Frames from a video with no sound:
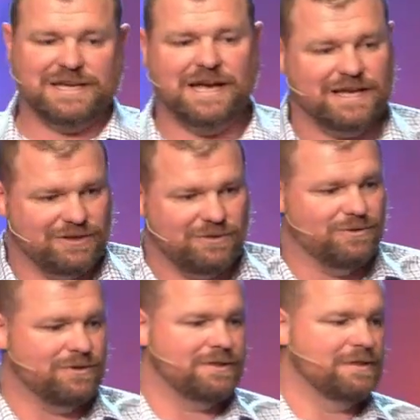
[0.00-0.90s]
thing I can do
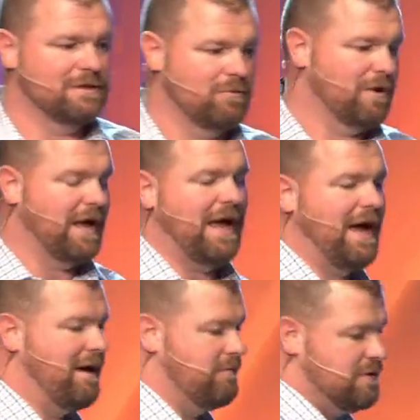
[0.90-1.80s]
with what I
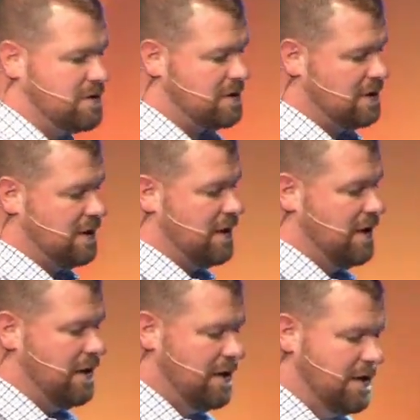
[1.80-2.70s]
have is
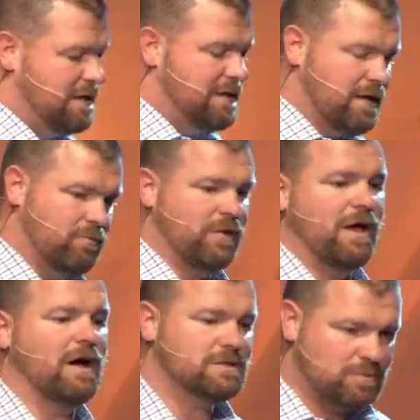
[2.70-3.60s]
to help the
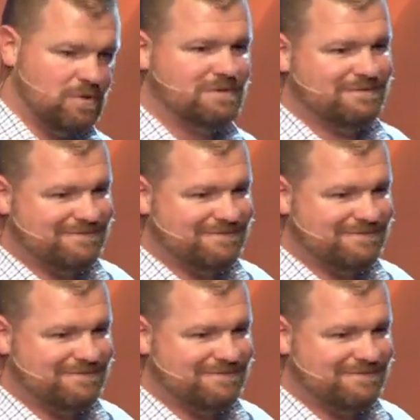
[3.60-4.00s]
gospel.